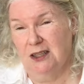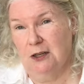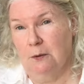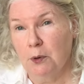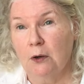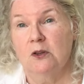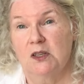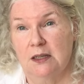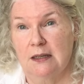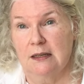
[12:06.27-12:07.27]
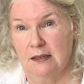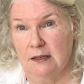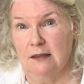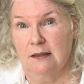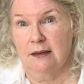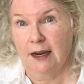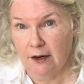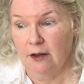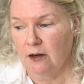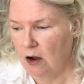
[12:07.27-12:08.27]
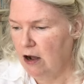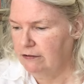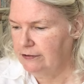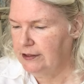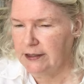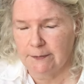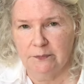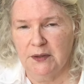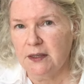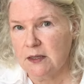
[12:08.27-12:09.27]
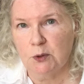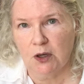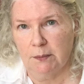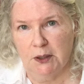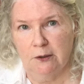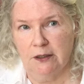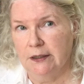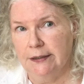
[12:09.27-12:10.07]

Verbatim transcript: her prose doesn't carry it off. It's a book about